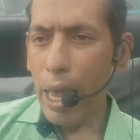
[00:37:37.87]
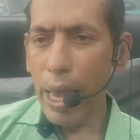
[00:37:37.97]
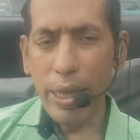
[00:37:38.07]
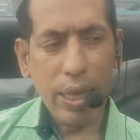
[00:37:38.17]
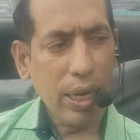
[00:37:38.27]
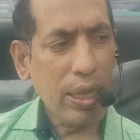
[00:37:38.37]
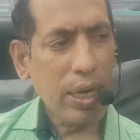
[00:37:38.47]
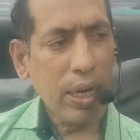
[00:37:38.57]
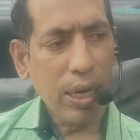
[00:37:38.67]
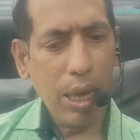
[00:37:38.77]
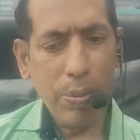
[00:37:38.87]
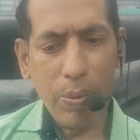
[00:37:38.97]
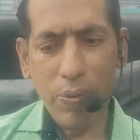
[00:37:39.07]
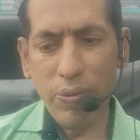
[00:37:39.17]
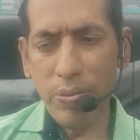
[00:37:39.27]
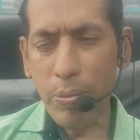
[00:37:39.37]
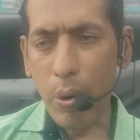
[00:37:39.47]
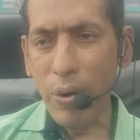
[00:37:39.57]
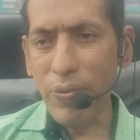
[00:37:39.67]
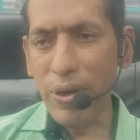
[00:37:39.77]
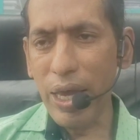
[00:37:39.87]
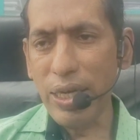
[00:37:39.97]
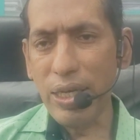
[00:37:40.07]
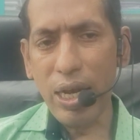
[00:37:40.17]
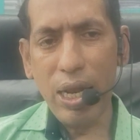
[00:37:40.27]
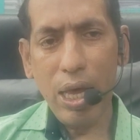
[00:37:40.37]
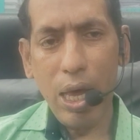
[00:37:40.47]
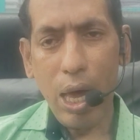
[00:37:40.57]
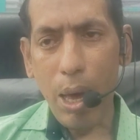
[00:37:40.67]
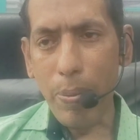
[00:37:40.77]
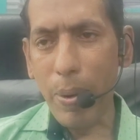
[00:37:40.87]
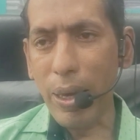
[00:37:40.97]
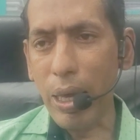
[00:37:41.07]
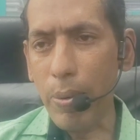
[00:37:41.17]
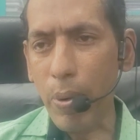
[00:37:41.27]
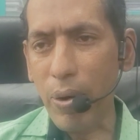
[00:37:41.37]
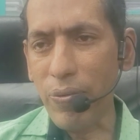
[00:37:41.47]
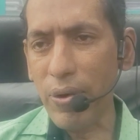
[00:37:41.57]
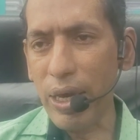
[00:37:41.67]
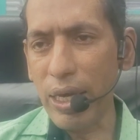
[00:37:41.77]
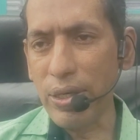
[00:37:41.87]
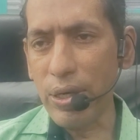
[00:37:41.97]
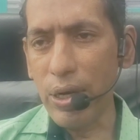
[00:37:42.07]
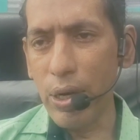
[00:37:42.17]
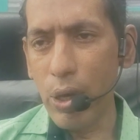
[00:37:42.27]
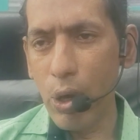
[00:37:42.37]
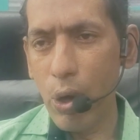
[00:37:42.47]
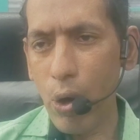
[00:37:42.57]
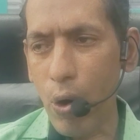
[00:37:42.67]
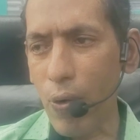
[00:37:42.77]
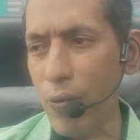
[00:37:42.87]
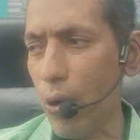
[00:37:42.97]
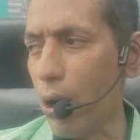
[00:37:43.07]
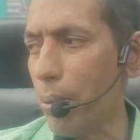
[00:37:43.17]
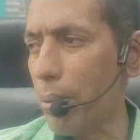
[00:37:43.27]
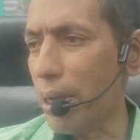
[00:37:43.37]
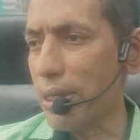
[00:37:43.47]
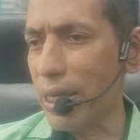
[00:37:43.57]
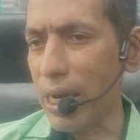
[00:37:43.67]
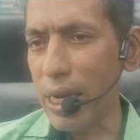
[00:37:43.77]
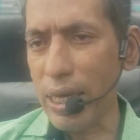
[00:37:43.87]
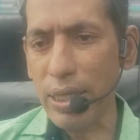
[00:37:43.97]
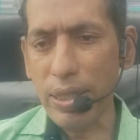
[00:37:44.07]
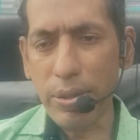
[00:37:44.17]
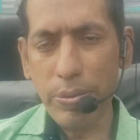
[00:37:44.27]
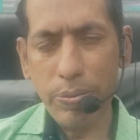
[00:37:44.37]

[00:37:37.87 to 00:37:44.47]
Another type of modification, apical modification of columnar cell is